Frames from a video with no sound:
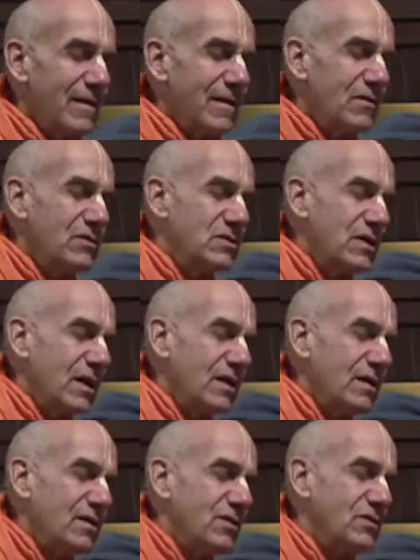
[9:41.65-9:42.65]
He was saying
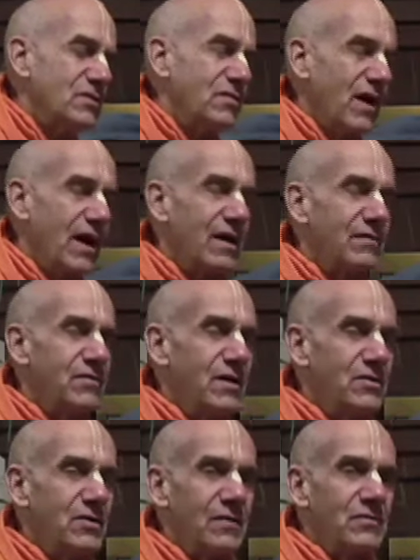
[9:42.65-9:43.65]
that there's five
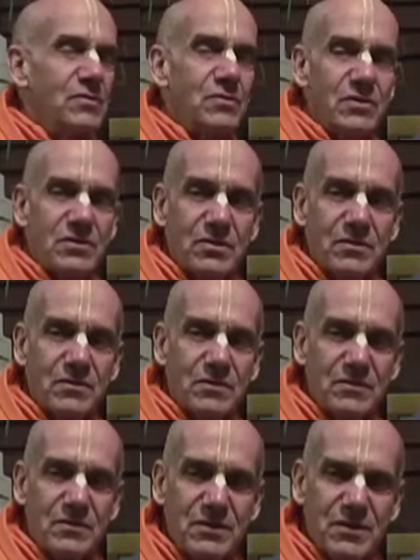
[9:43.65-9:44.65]
that you have to worship.
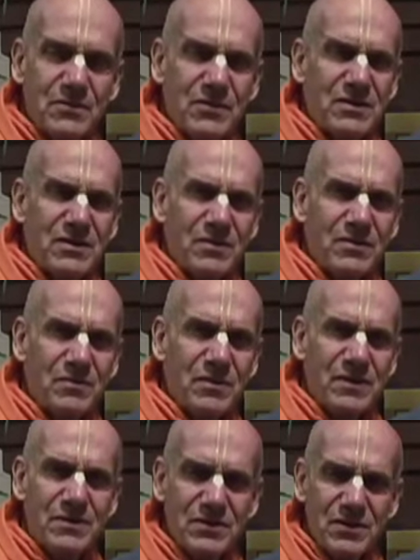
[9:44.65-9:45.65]
What is it called?